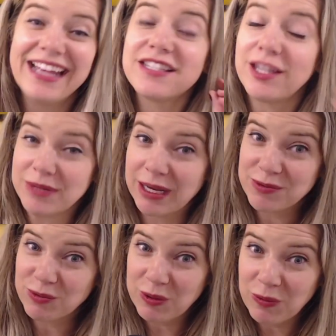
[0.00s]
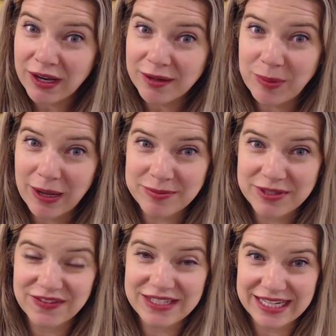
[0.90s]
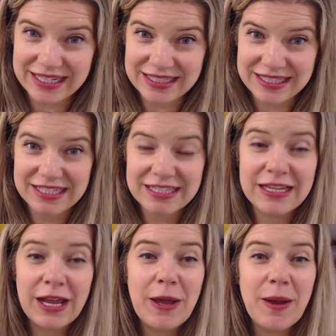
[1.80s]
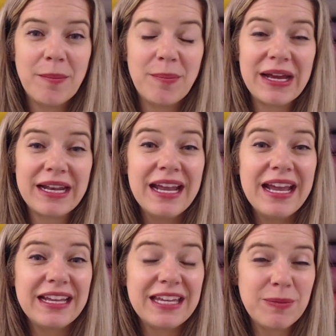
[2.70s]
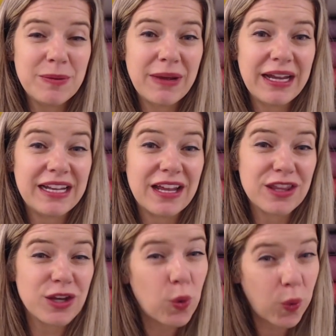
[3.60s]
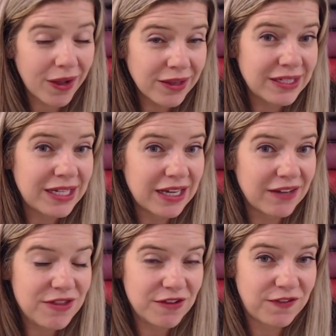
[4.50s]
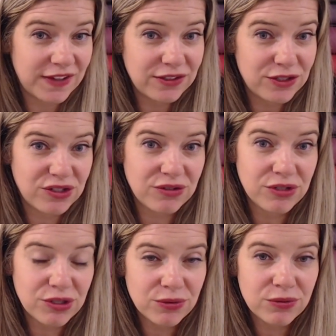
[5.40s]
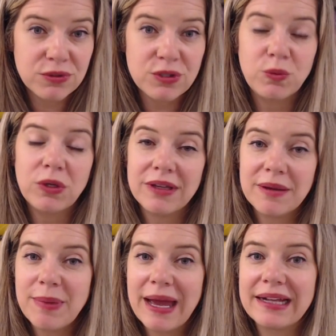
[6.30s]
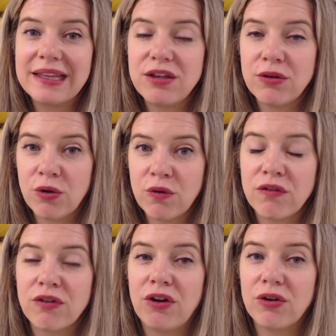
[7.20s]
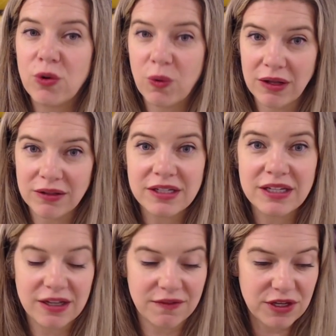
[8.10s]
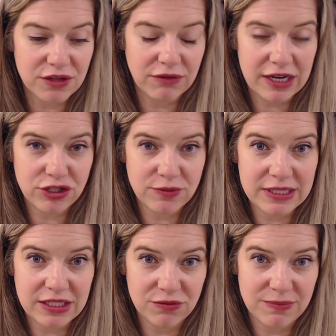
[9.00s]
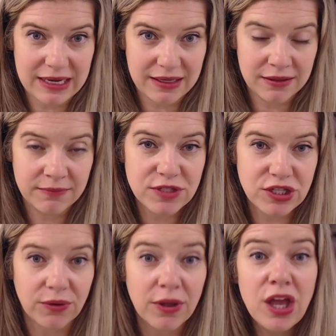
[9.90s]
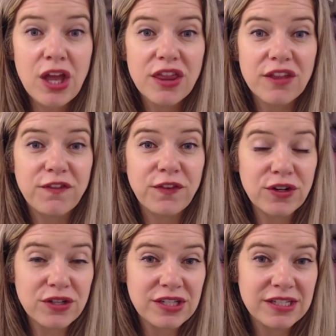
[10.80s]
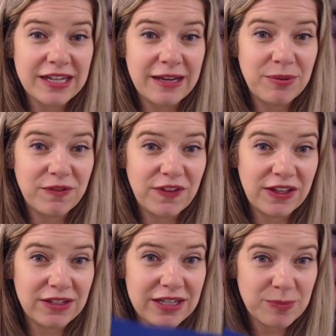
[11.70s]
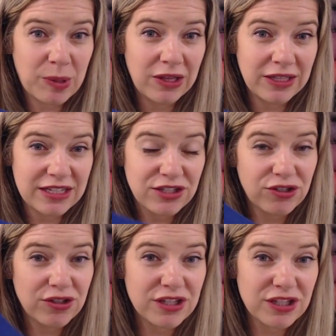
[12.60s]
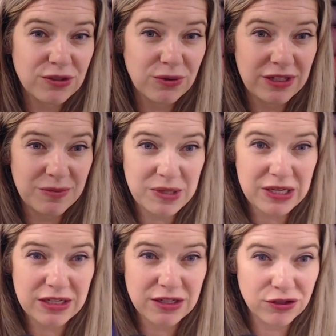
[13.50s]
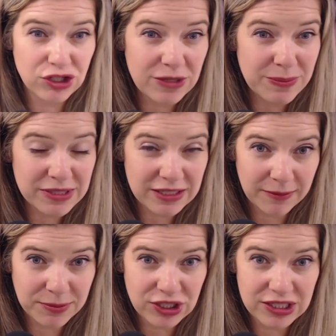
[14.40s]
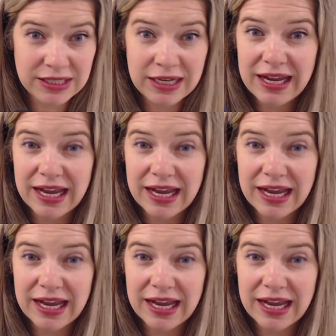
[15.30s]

Sometimes we want pops of intenseness, but keep in mind the quality of the felt you use will impact the overall quality of the arrangement you make. So the first type of felt is polyester. This is going to be your cheapest option.